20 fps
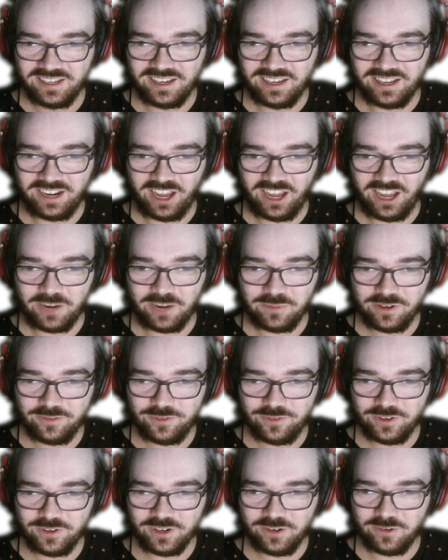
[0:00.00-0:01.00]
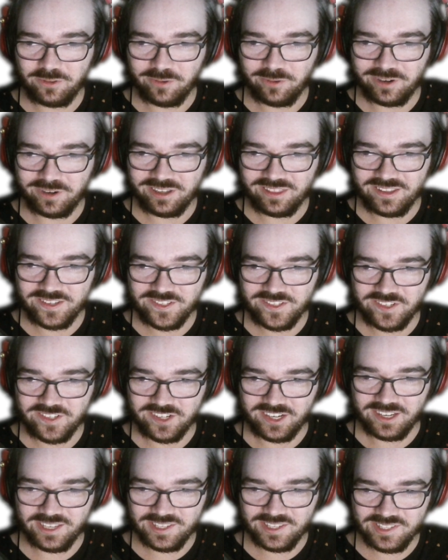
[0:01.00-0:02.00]
anime figure with one of these
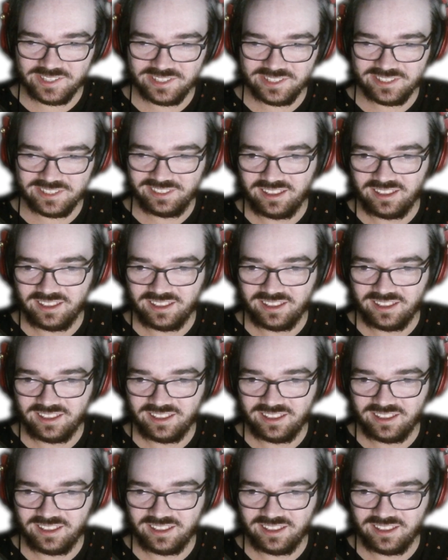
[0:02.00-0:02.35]
chairs?